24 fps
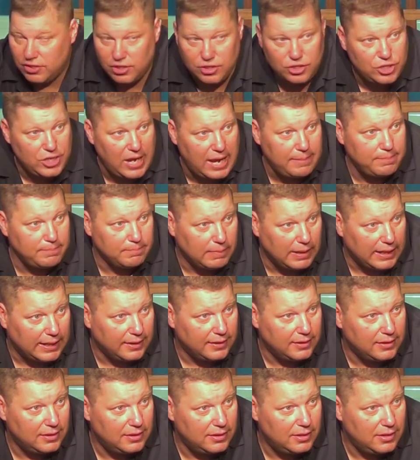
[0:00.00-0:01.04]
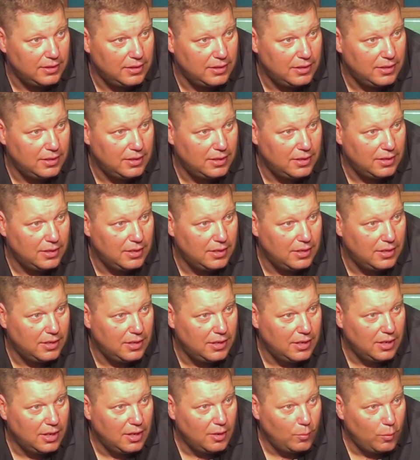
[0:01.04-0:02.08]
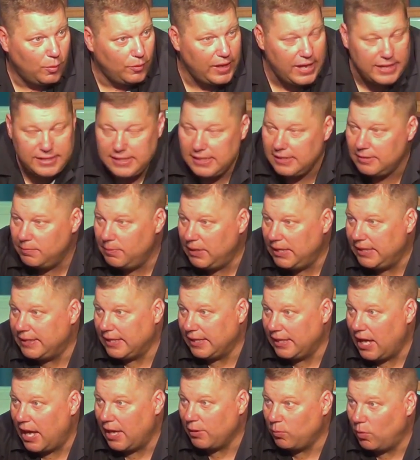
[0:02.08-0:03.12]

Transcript: to shape you. Well, that didn't mean that